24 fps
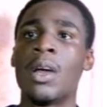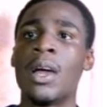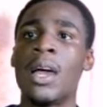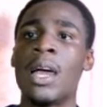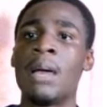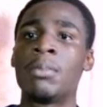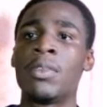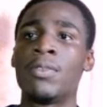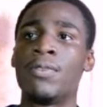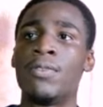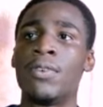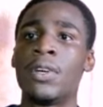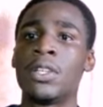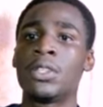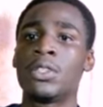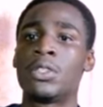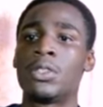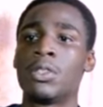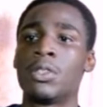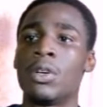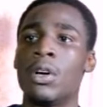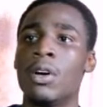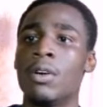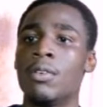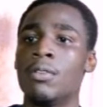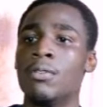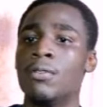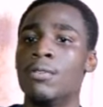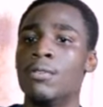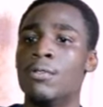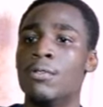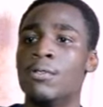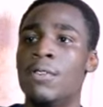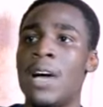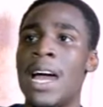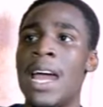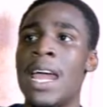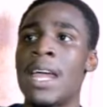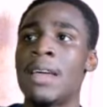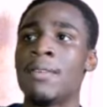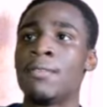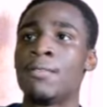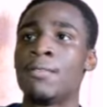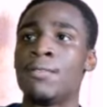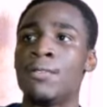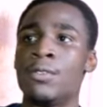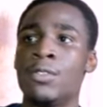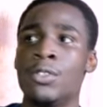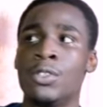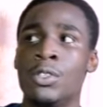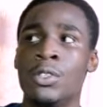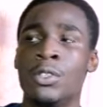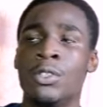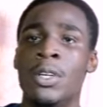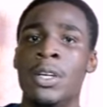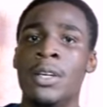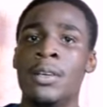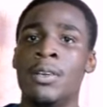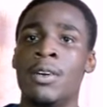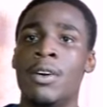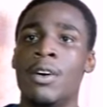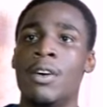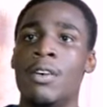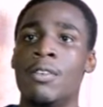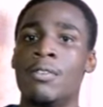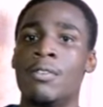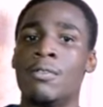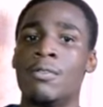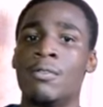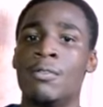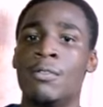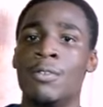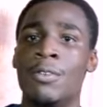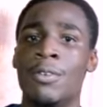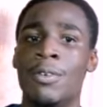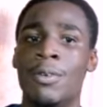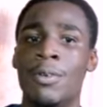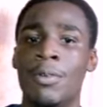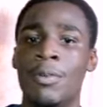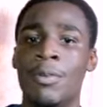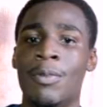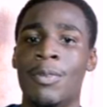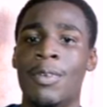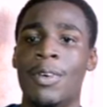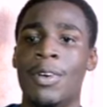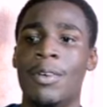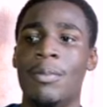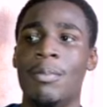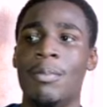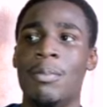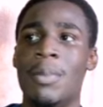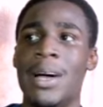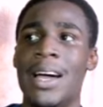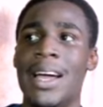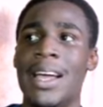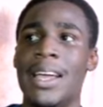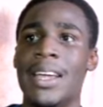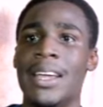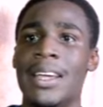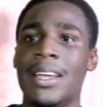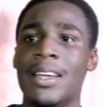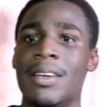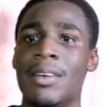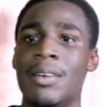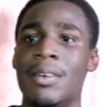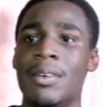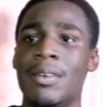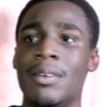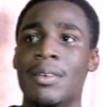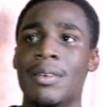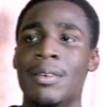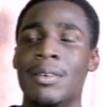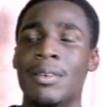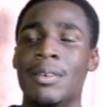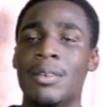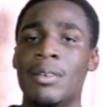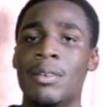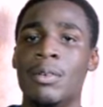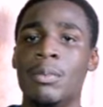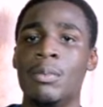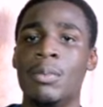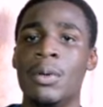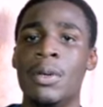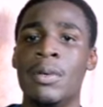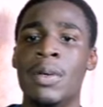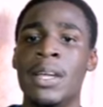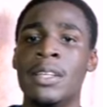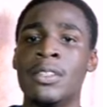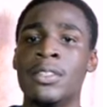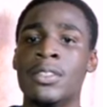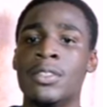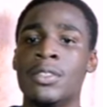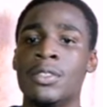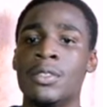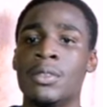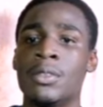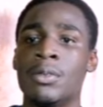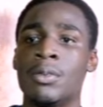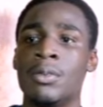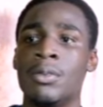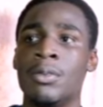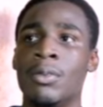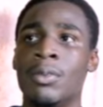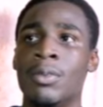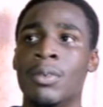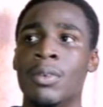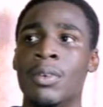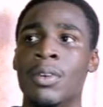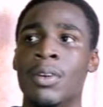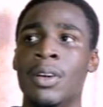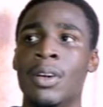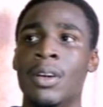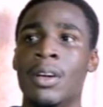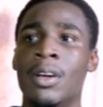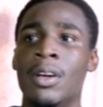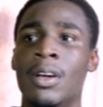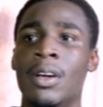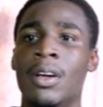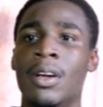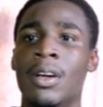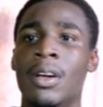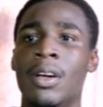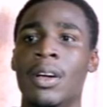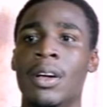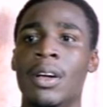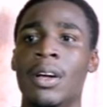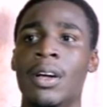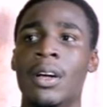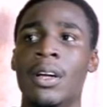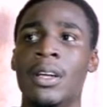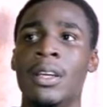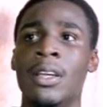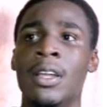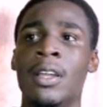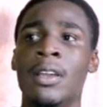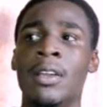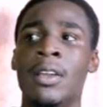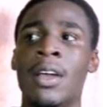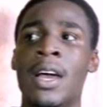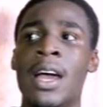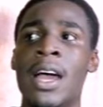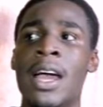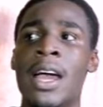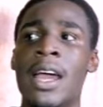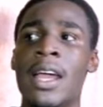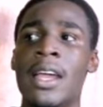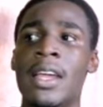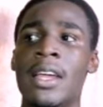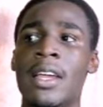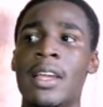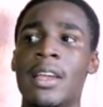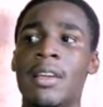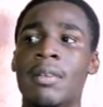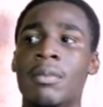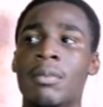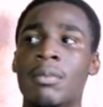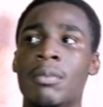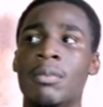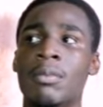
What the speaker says: I'm the fourth of five children of my parents, and then I